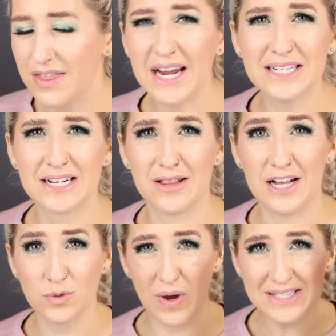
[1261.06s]
I think I did it
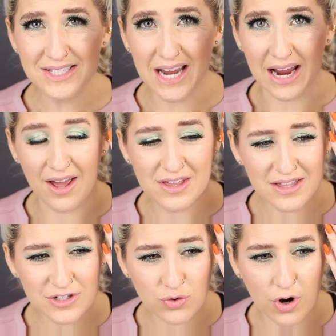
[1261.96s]
last Wednesday. I think
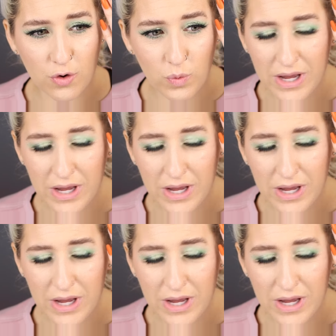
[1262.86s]
these are on a